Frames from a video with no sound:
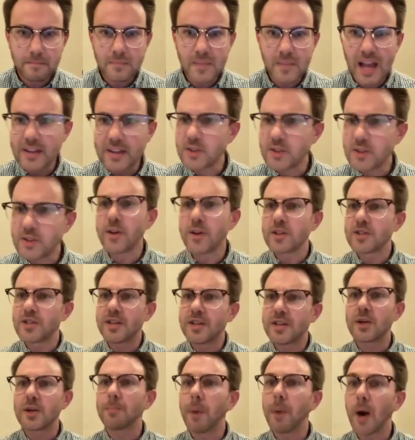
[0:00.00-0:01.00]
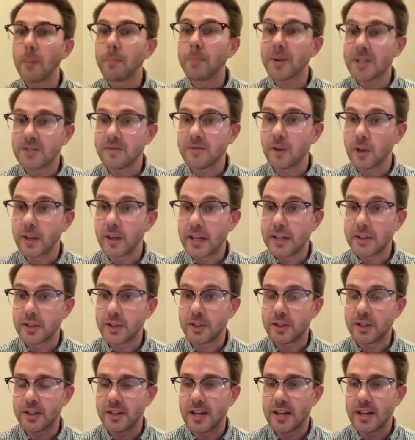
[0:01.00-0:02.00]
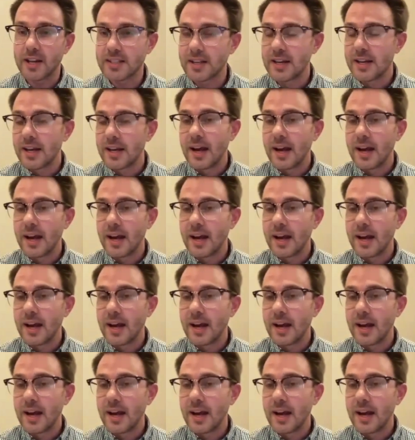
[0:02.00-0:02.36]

And so there's a purposeful nature to this.